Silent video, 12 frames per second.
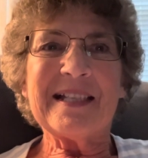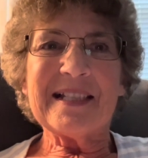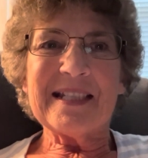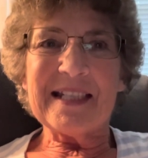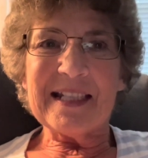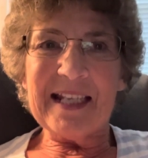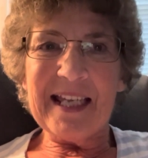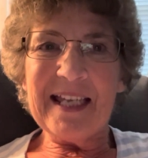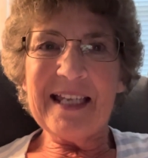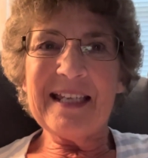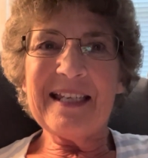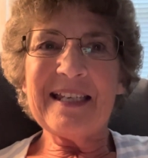
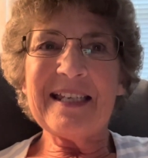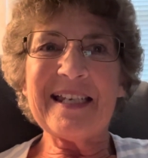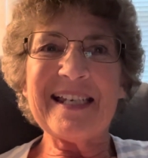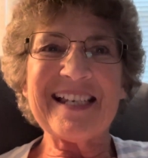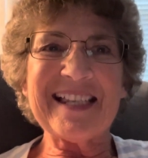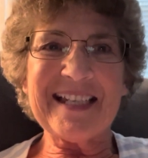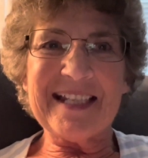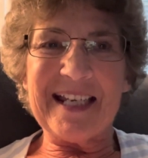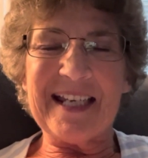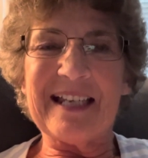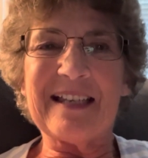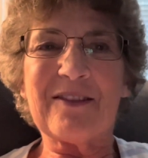Today is the
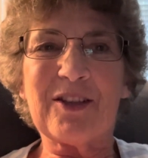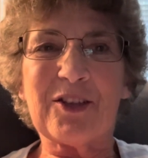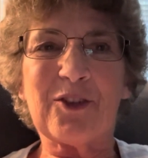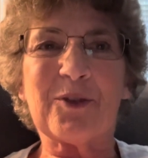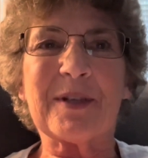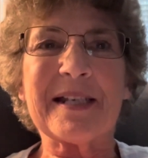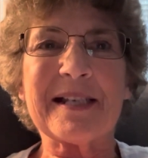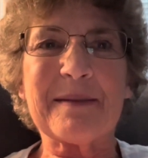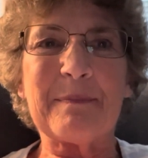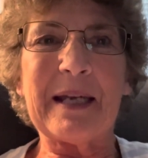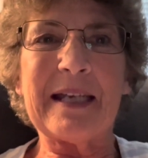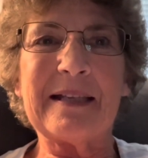day the Lord has
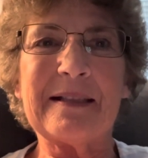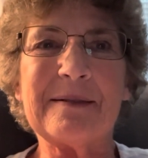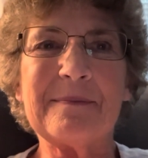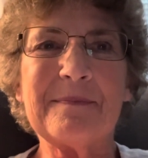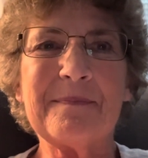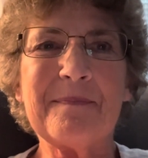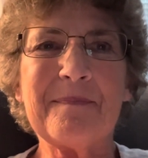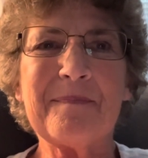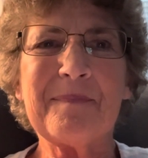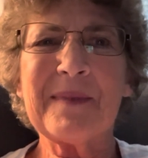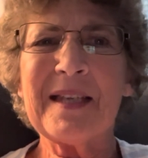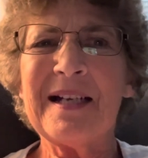made.
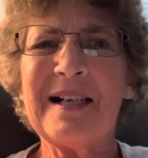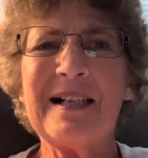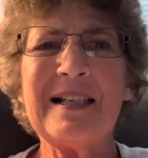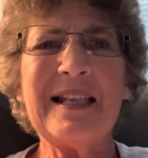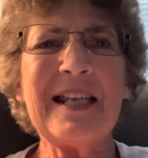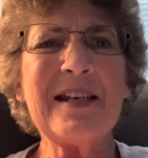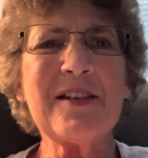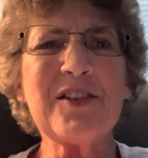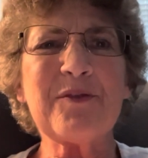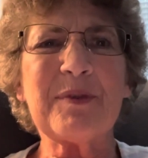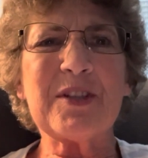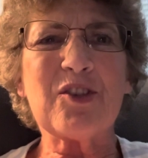Let
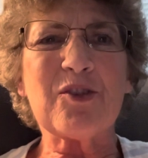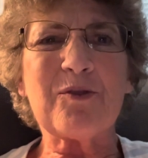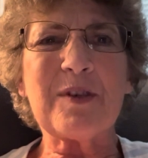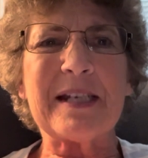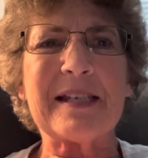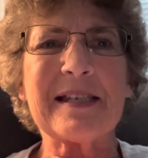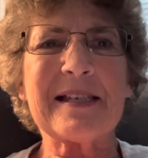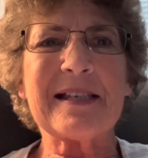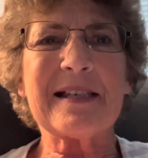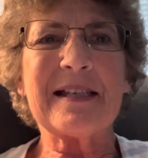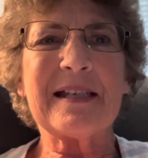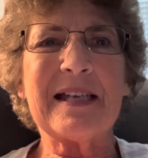us
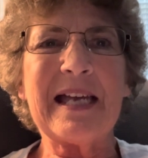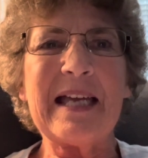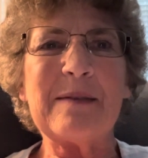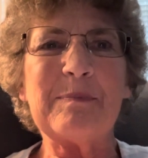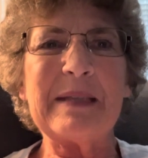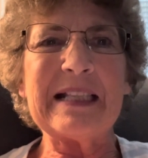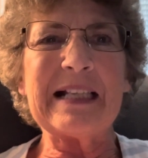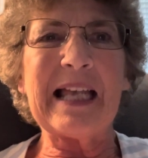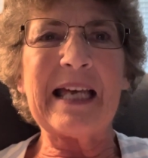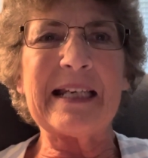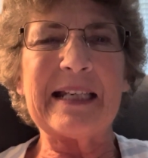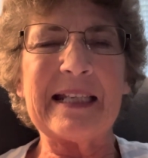rejoice and be
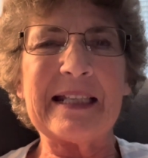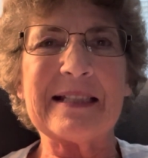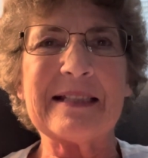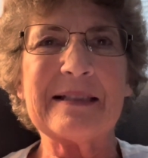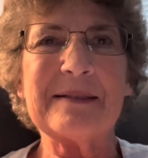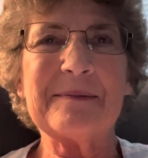glad in it.